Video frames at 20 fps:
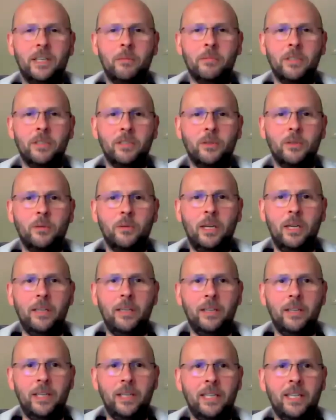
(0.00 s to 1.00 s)
too late, then
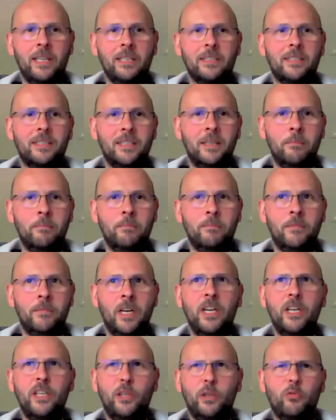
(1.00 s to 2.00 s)
it gets
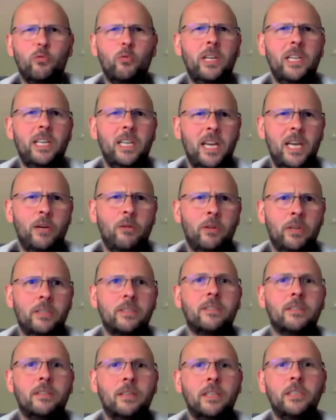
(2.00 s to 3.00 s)
you can really hear it,
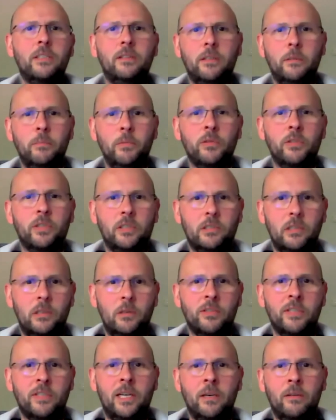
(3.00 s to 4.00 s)
like the music
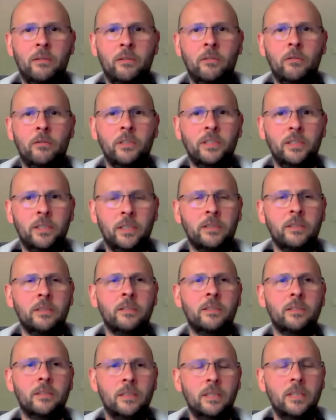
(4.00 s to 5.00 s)
slows down or it
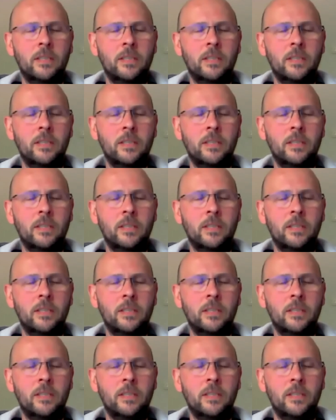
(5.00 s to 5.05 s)
stutters.